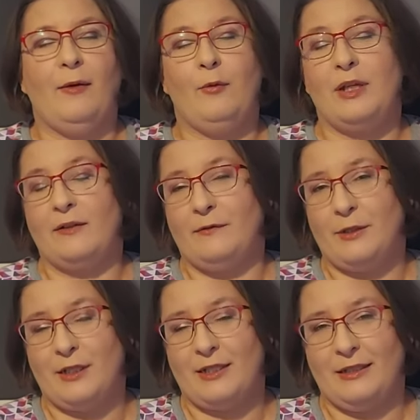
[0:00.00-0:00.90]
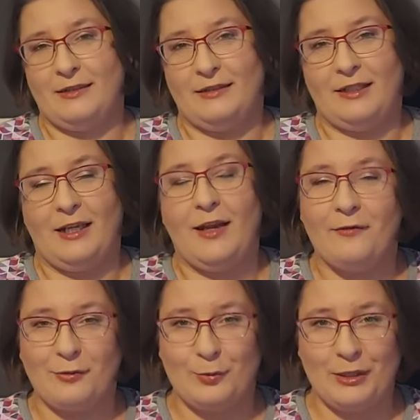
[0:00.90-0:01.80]
We are very excited. I
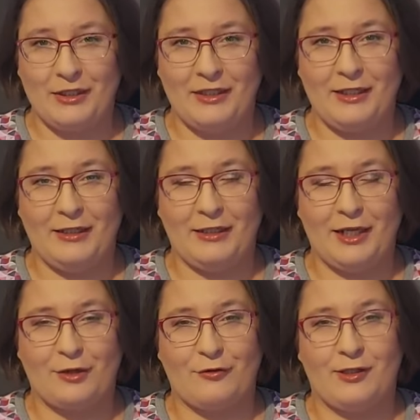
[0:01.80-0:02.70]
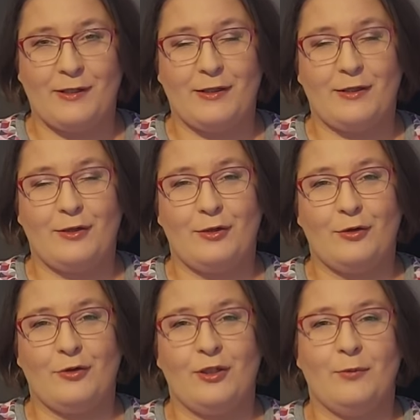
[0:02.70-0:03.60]
haven't been in Katrin's
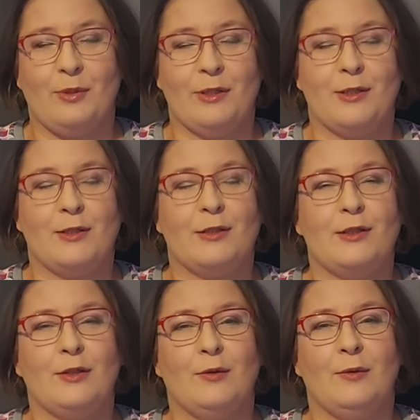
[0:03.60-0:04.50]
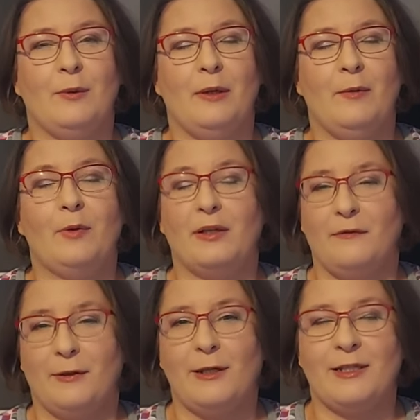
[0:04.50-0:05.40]
store in person, so we are
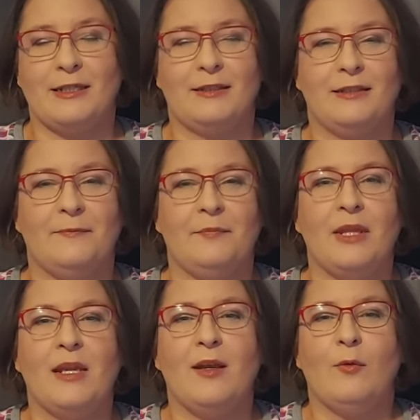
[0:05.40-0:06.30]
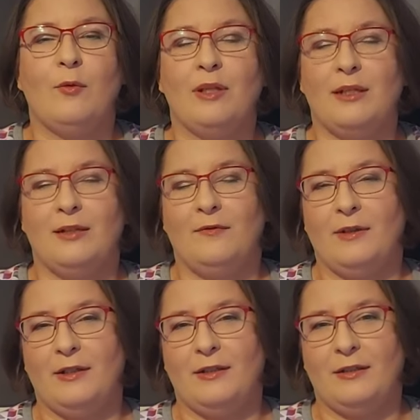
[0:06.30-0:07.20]
very excited. We
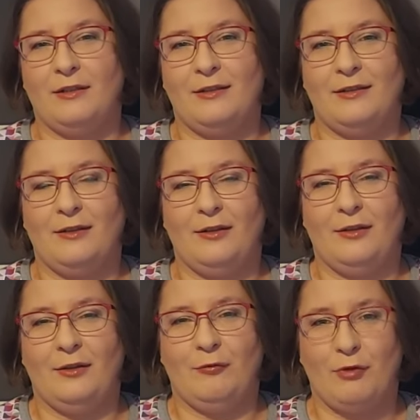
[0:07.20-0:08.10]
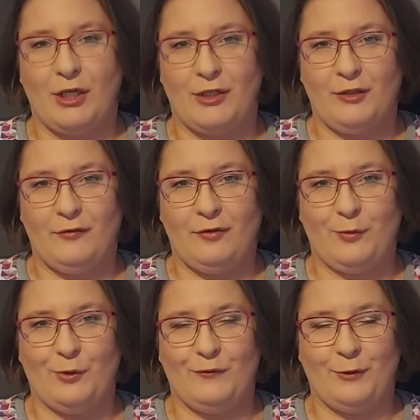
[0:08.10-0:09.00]
invited Rachel
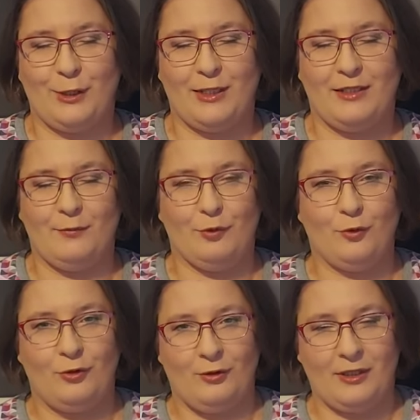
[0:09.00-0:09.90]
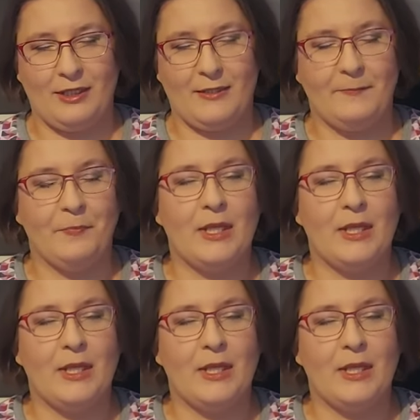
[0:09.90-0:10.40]
from Different Sim to join us.